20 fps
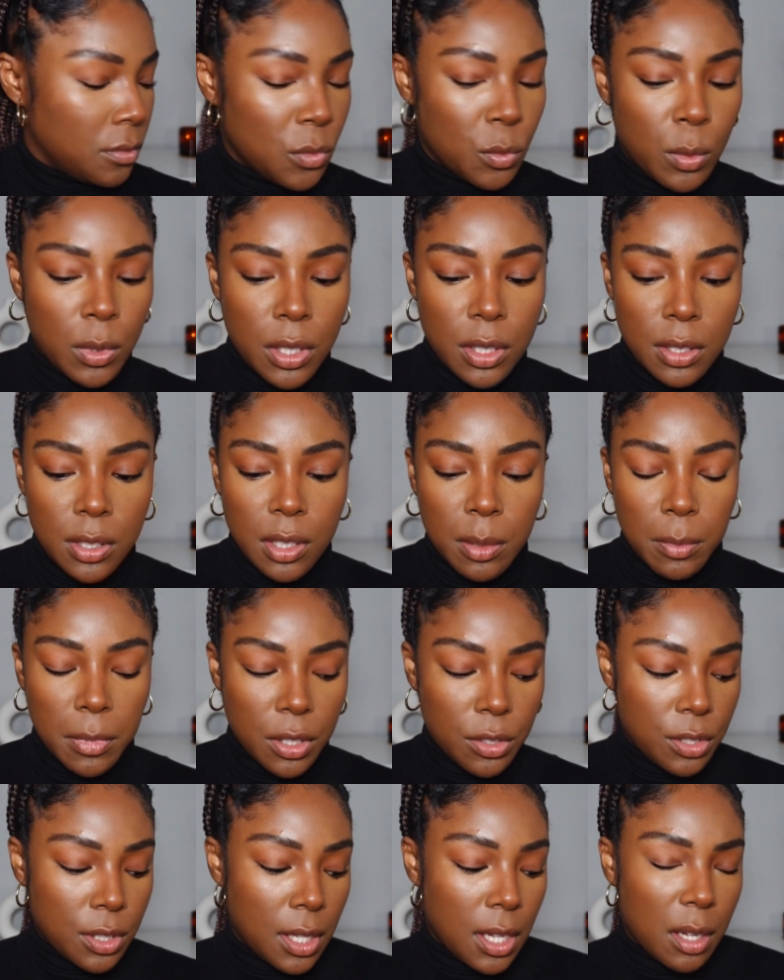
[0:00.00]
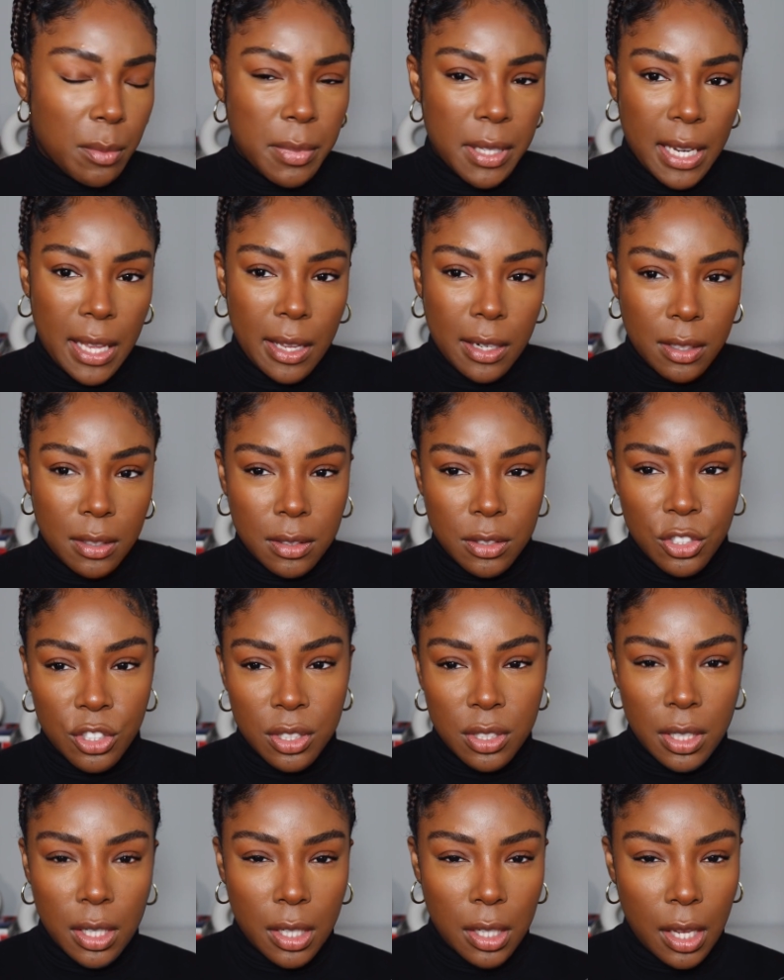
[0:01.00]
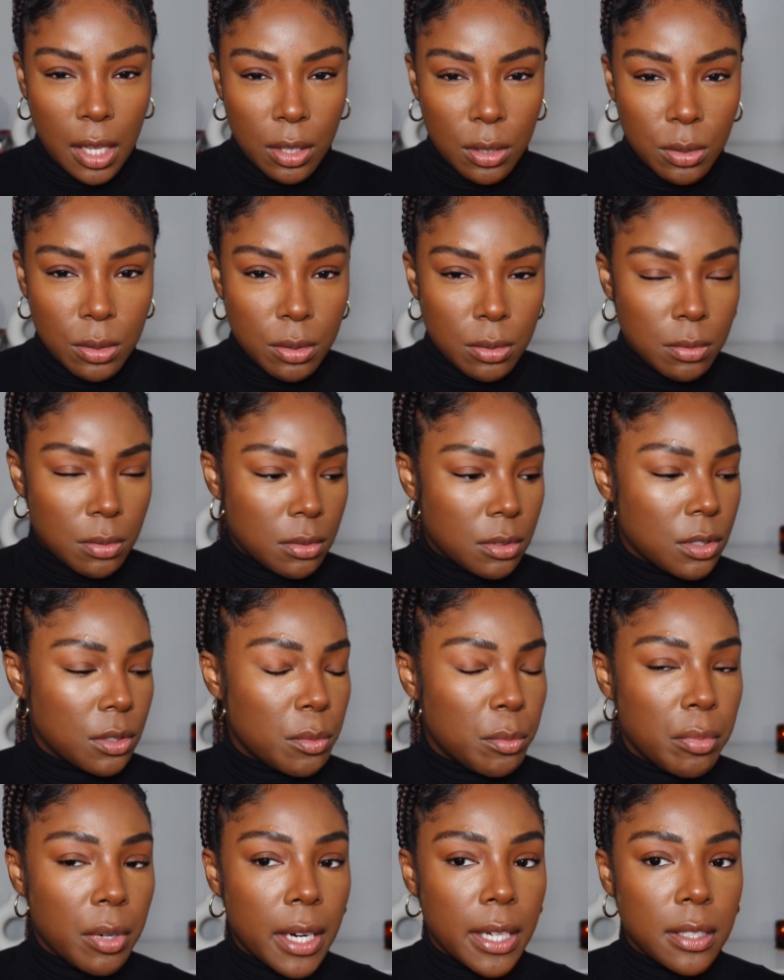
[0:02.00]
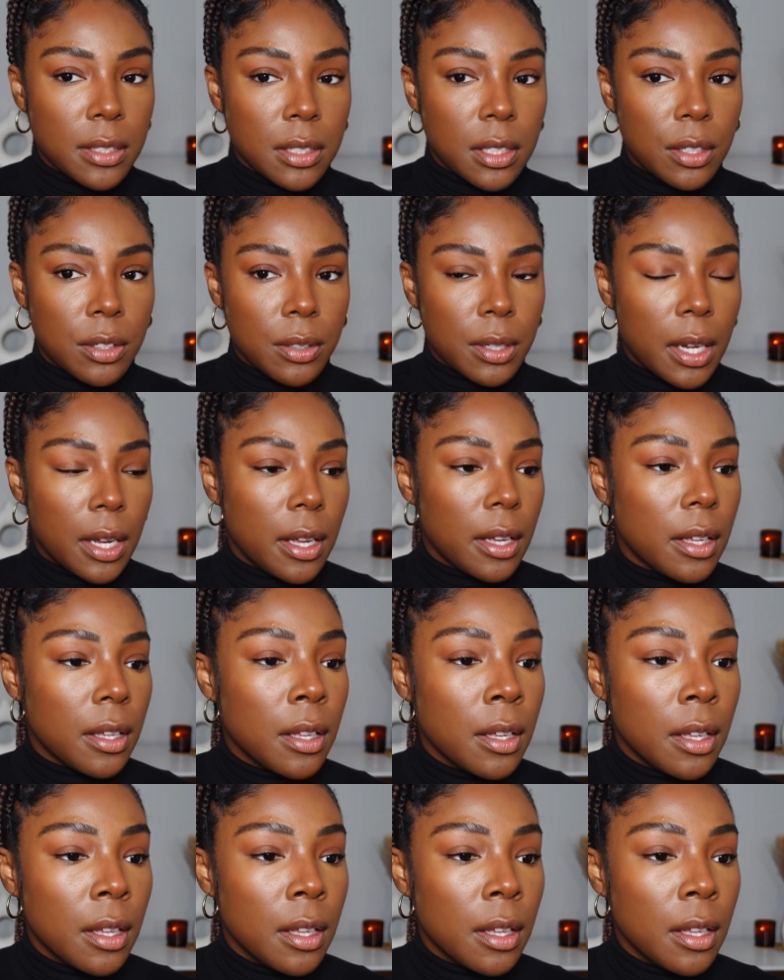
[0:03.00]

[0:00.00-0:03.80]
Just similar to like a banana. It's just like yellow, so it brightens under eye.